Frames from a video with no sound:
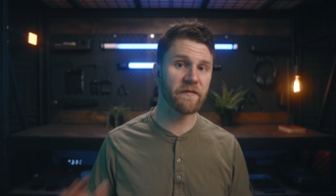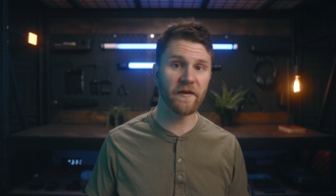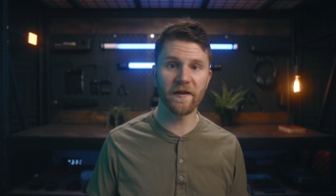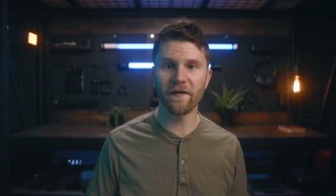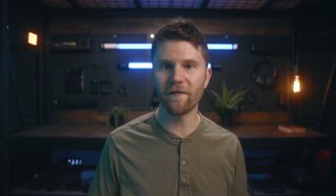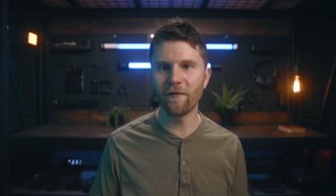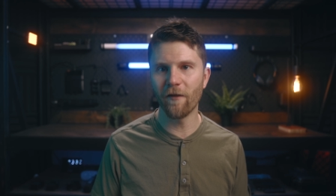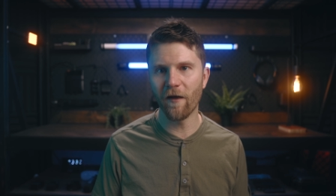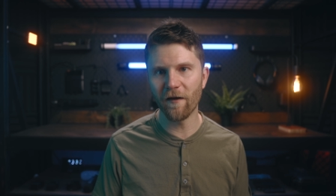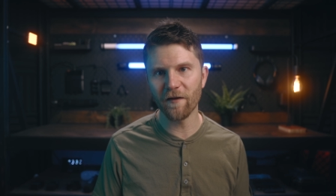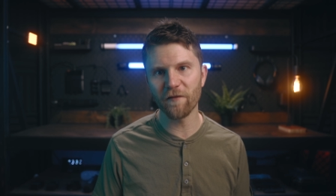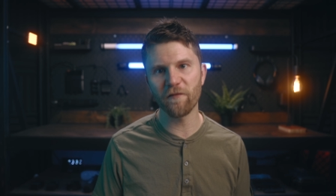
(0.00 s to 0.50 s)
had a
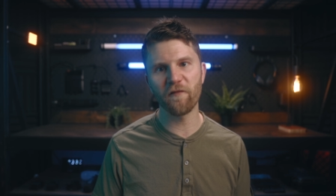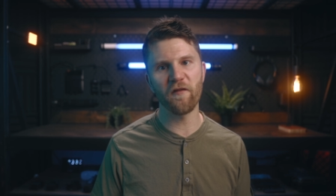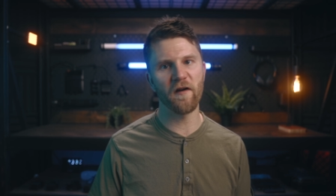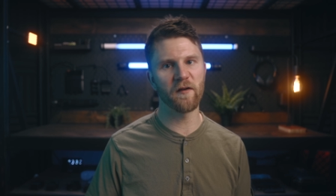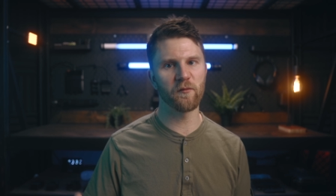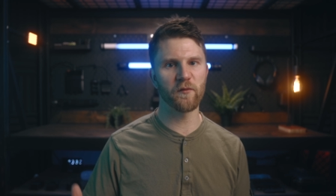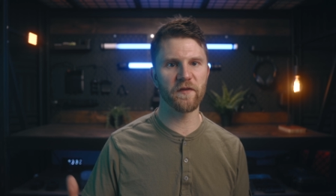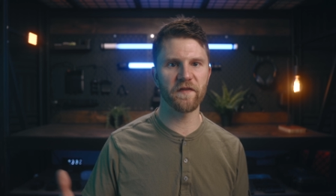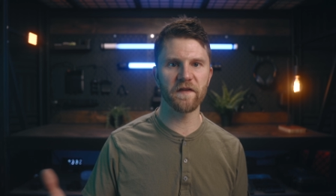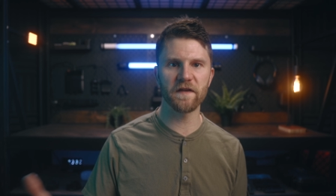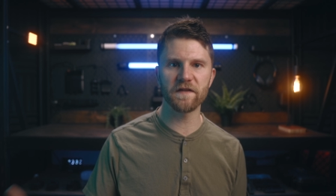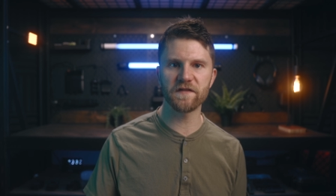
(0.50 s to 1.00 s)
lot of fun
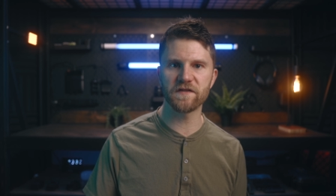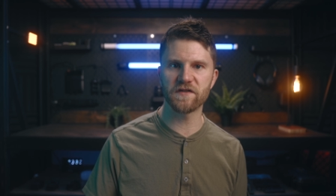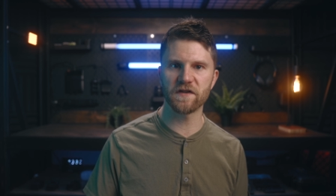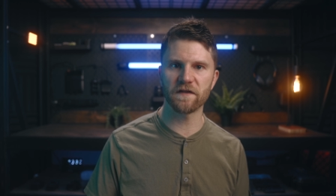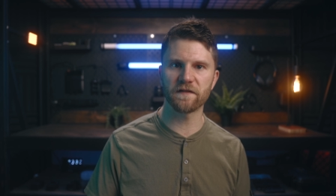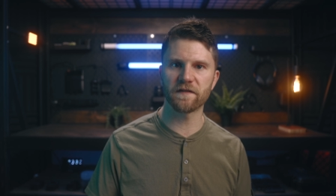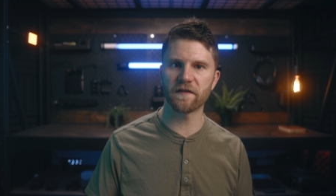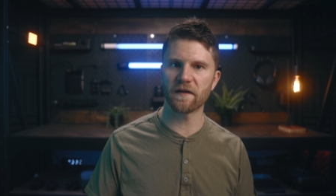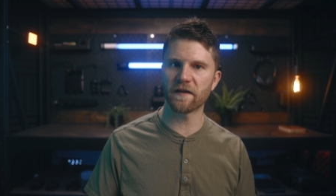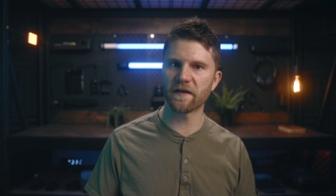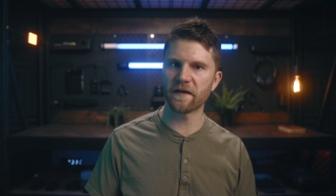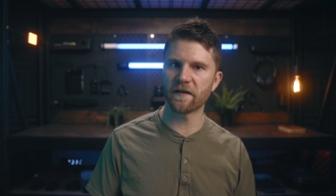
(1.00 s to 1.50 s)
with this,
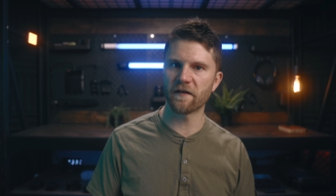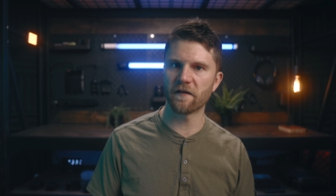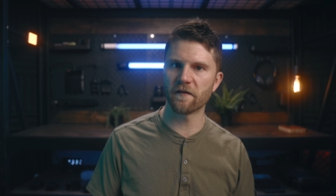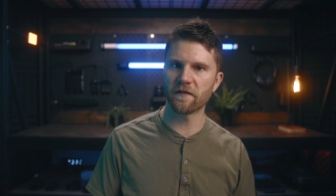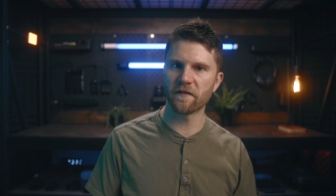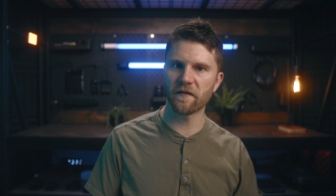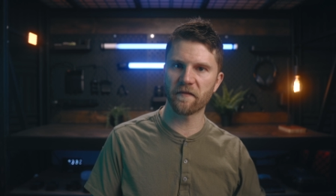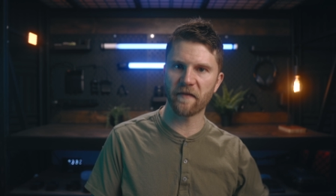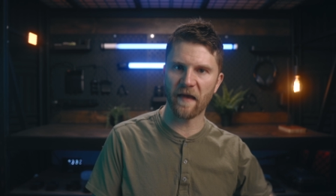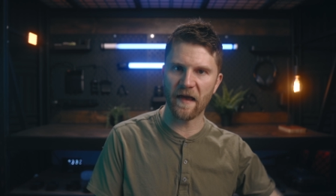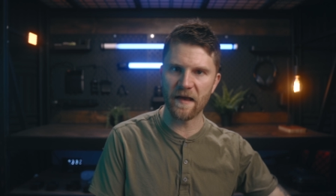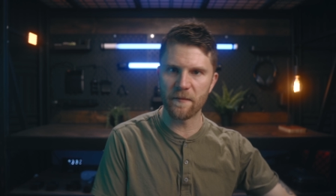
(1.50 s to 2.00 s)
just setting it on
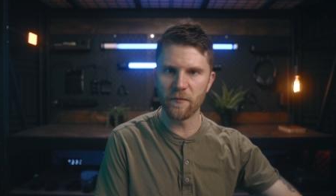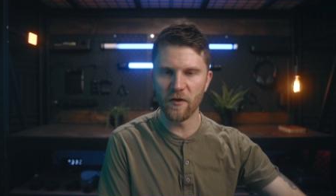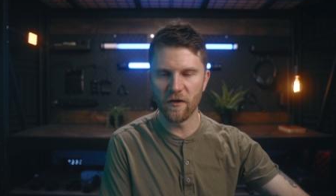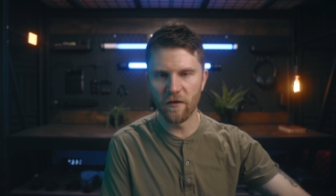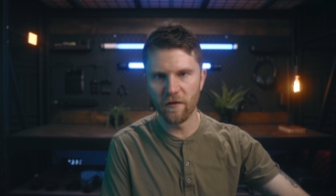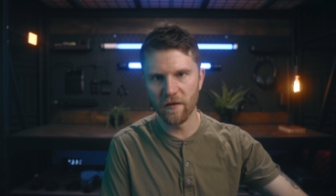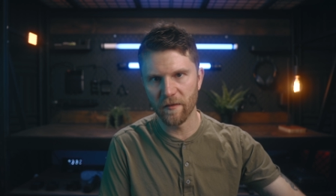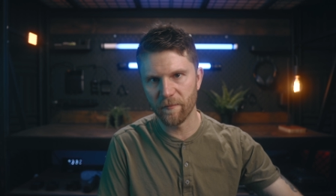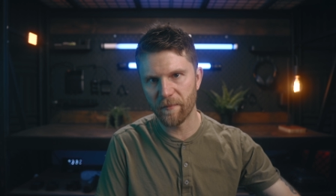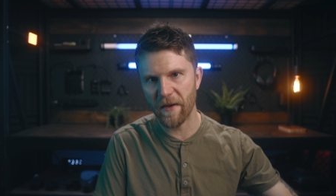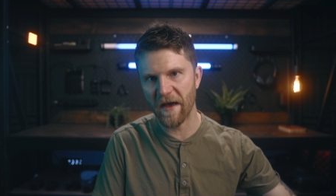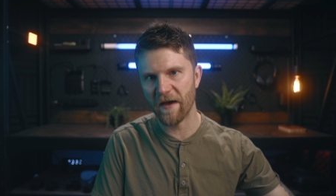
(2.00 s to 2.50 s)
a
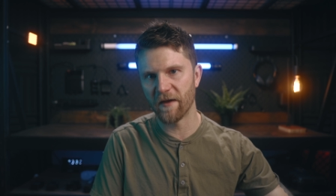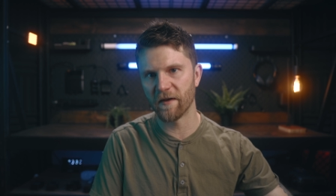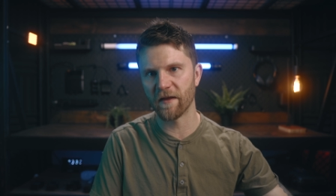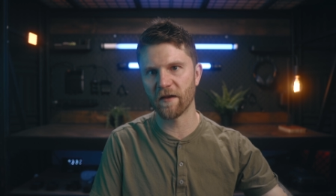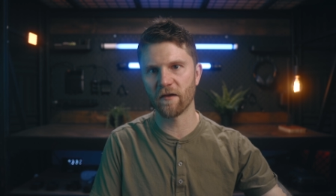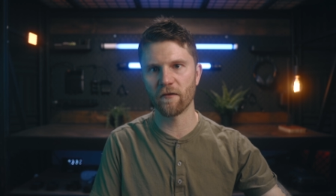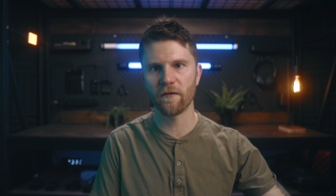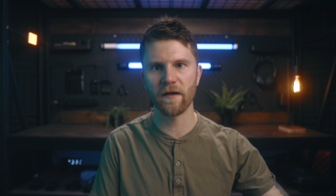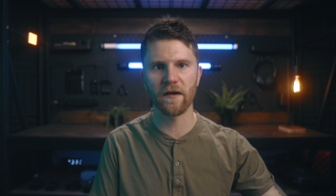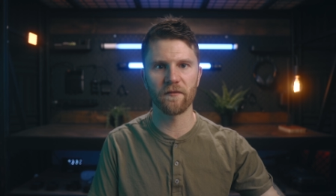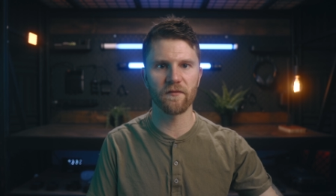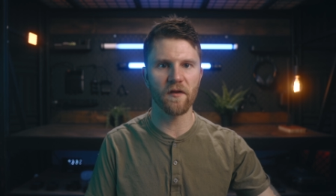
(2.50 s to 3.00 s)
table and
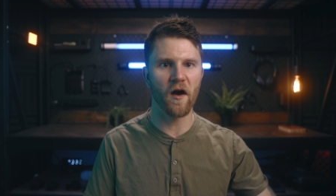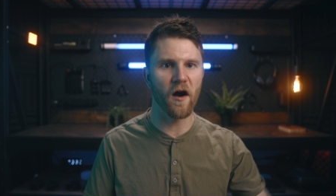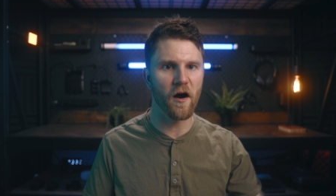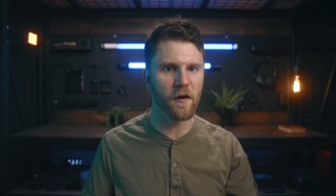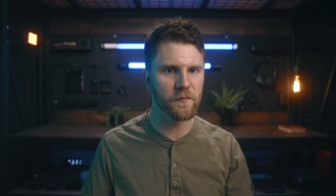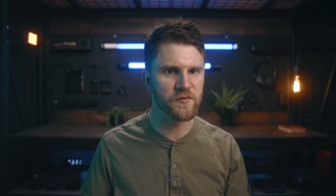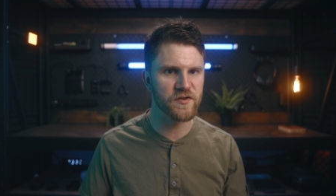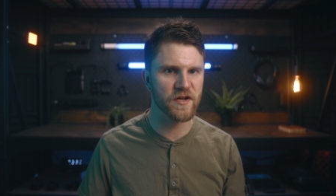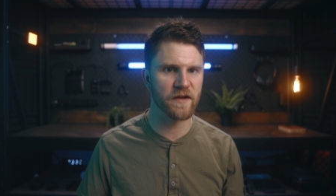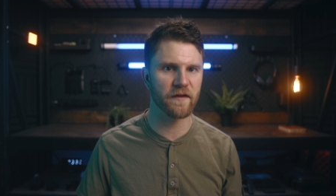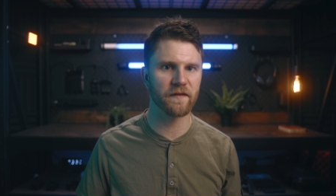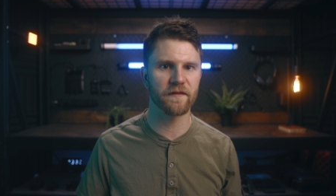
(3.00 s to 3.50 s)
panning around
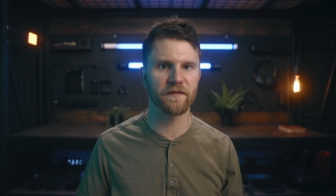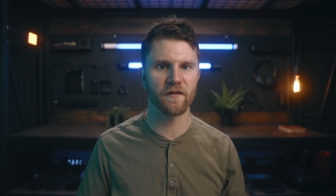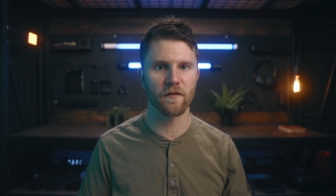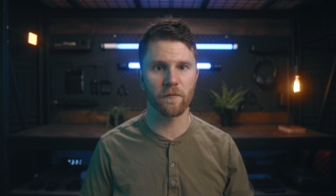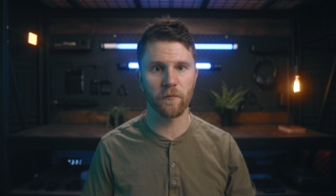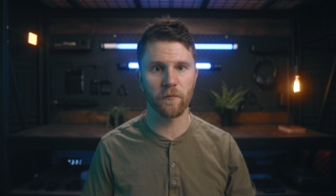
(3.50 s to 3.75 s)
objects or